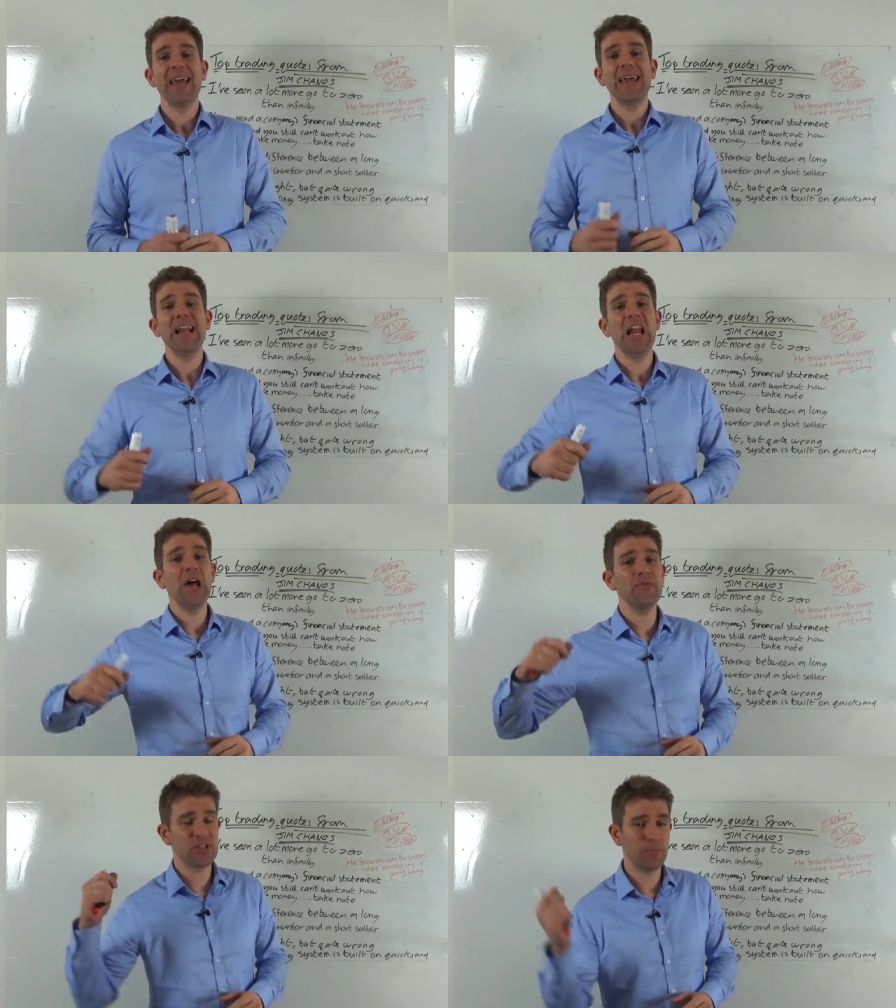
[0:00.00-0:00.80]
He
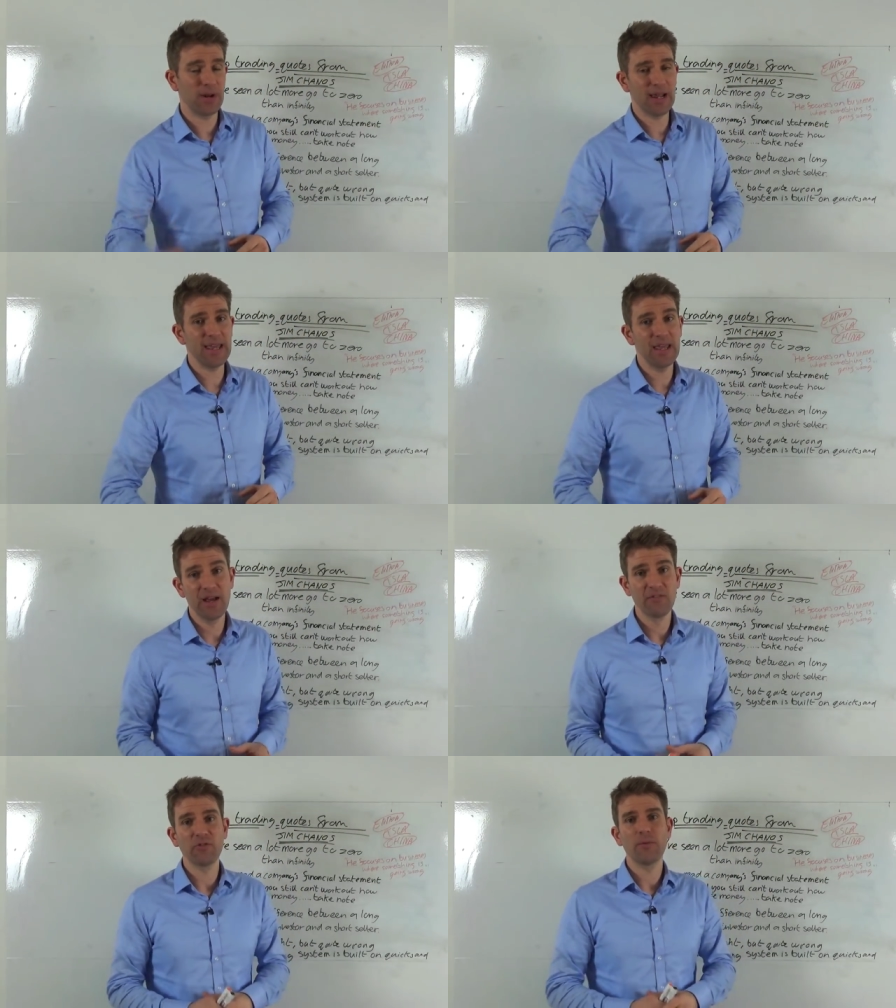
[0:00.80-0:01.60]
loves to play
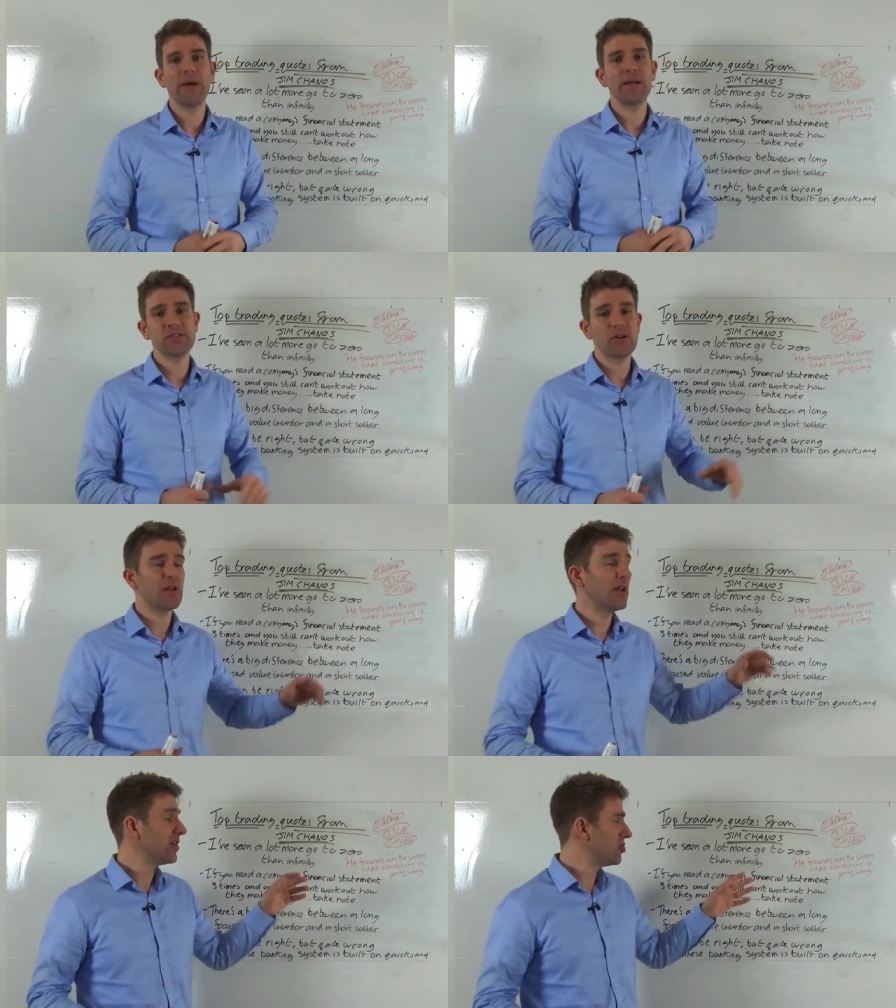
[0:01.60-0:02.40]
from the bear
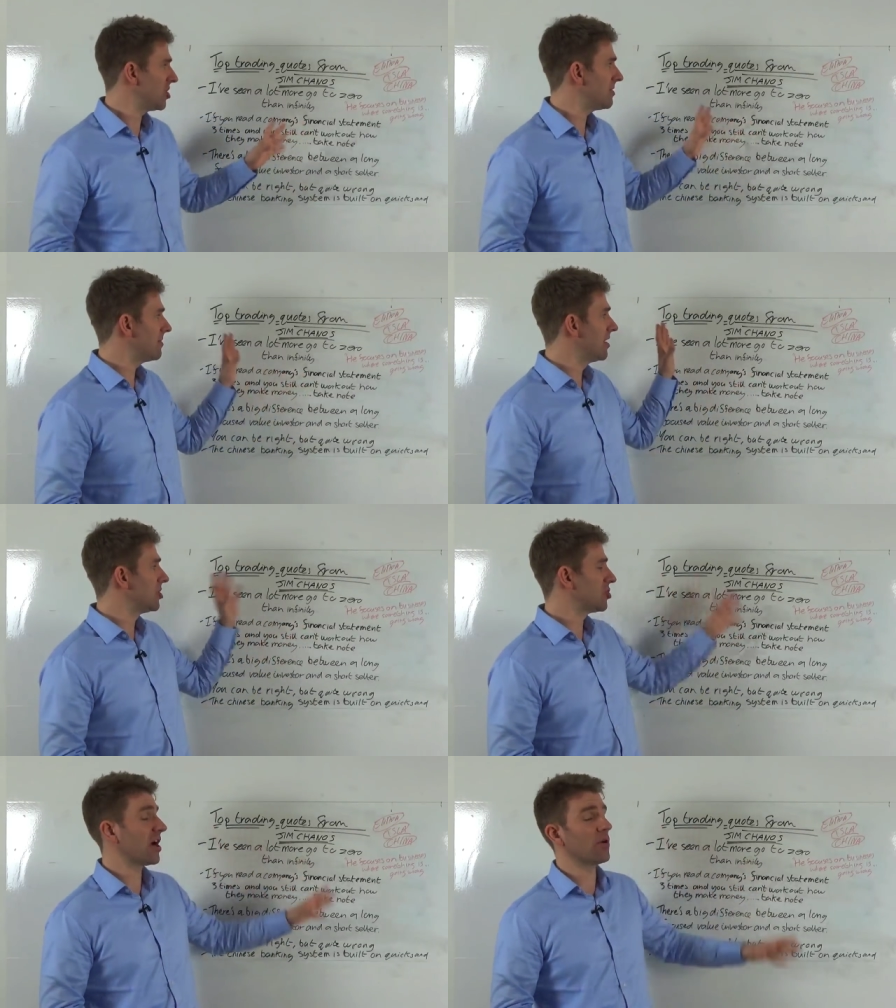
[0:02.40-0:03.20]
side, Jim
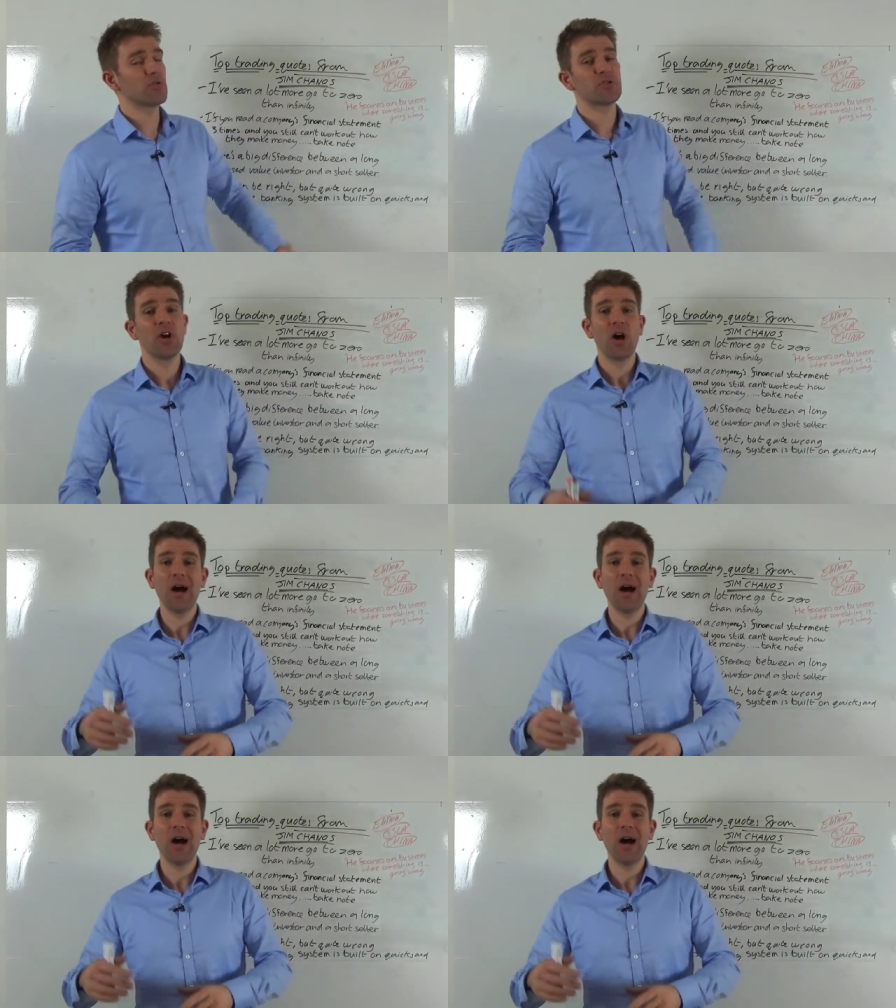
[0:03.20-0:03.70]
Chanos.